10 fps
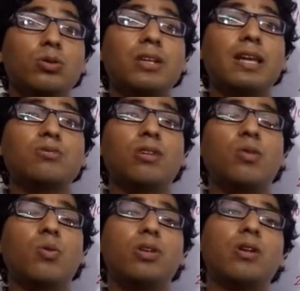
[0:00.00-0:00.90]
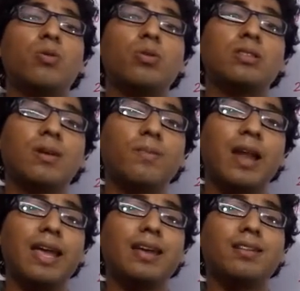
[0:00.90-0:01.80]
restaurant owner who is
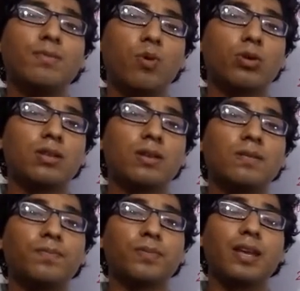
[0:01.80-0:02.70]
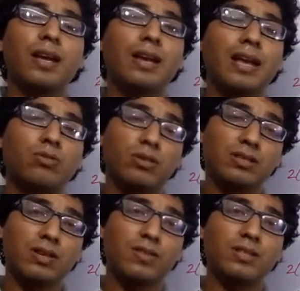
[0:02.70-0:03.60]
supplying the both restaurant
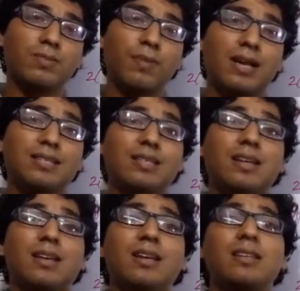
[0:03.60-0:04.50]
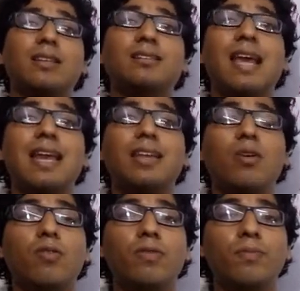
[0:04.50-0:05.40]
service plus the selling
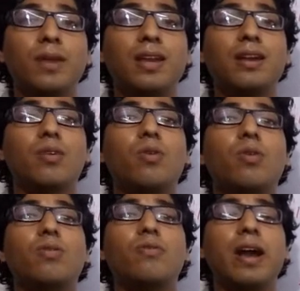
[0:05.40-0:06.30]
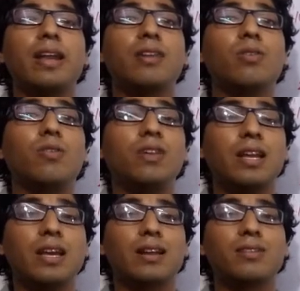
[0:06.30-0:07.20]
of a beer or wine of
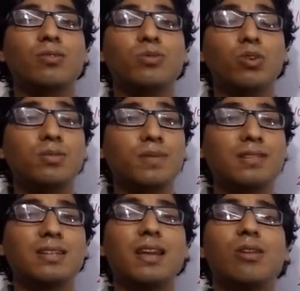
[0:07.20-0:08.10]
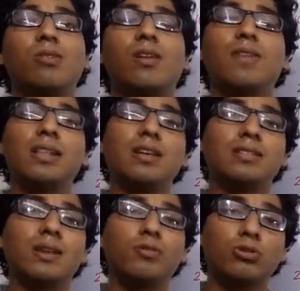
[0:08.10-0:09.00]
liquor, so those person cannot avail the
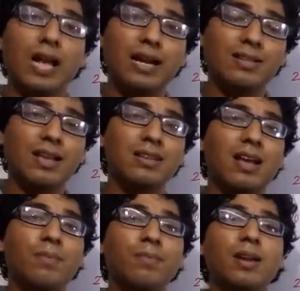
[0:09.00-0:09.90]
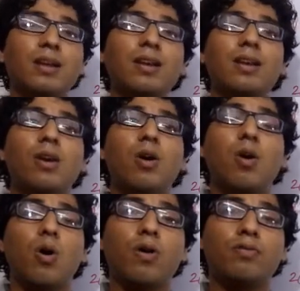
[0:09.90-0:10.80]
scheme. So that is the example
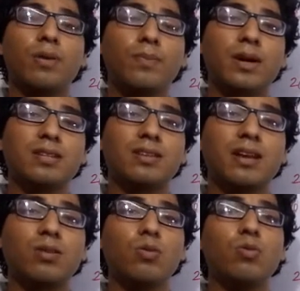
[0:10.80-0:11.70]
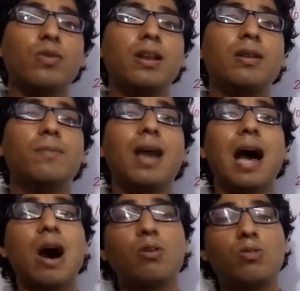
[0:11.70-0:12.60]
of the person who will be
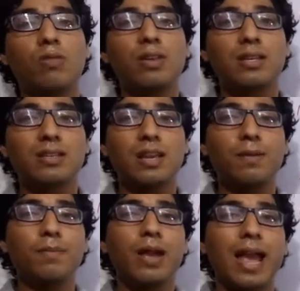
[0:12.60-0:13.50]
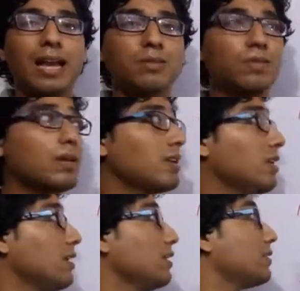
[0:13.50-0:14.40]
out of the scheme as per
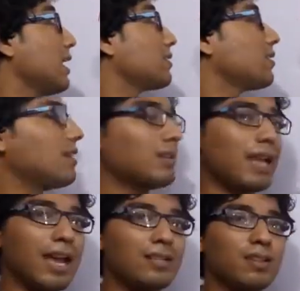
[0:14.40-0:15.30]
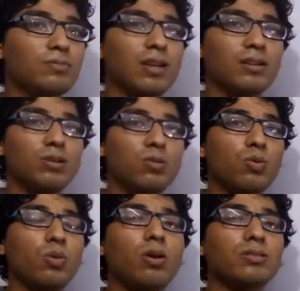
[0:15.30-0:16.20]
section 10 subsection 2
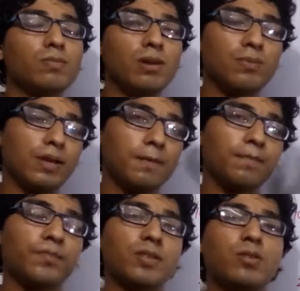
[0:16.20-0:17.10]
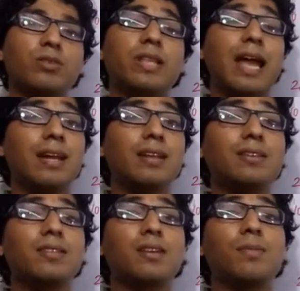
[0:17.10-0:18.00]
clause number B. So that is
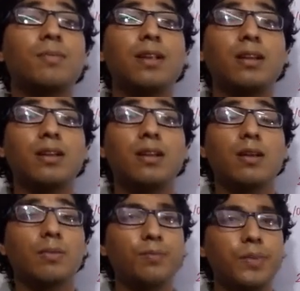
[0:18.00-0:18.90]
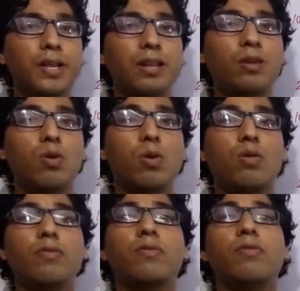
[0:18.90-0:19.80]
the complete meaning of